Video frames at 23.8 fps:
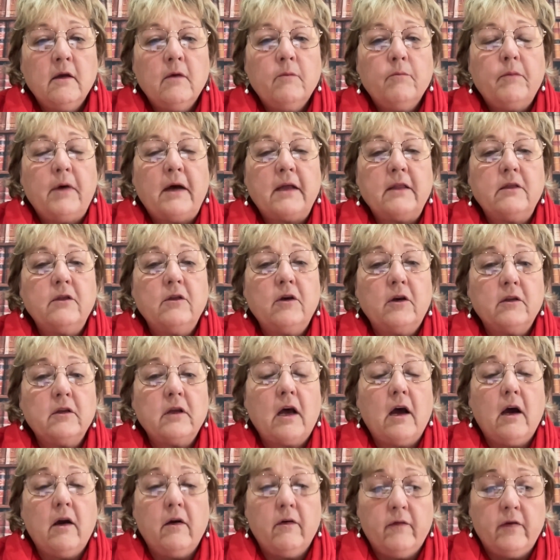but
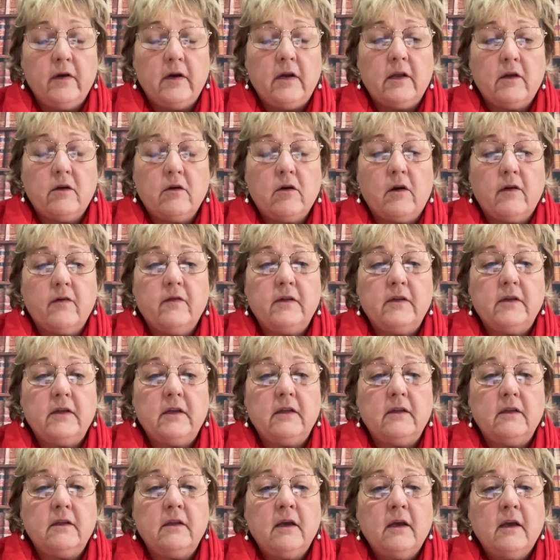not overly
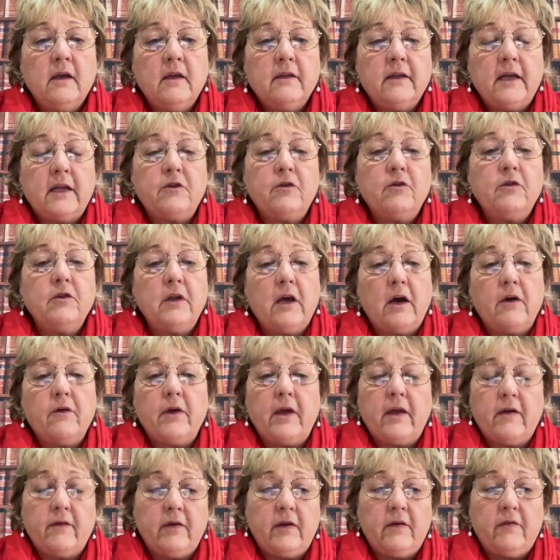confident that you know
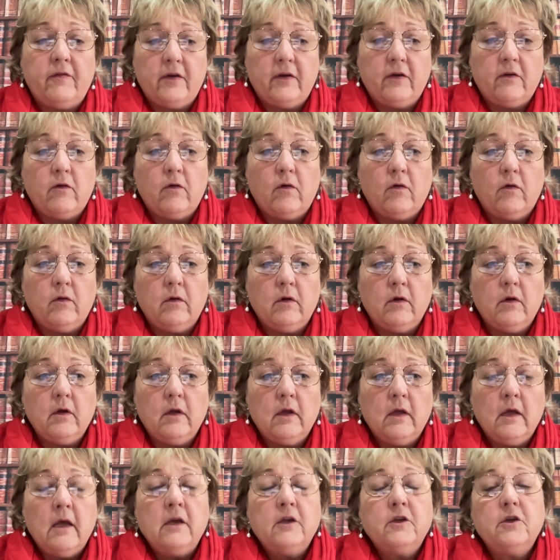everything all.
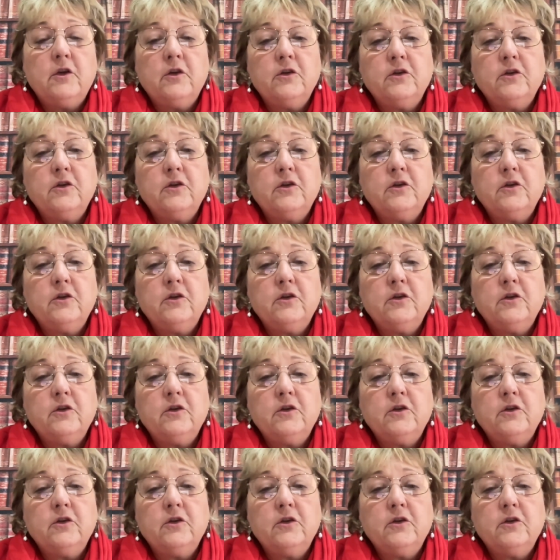You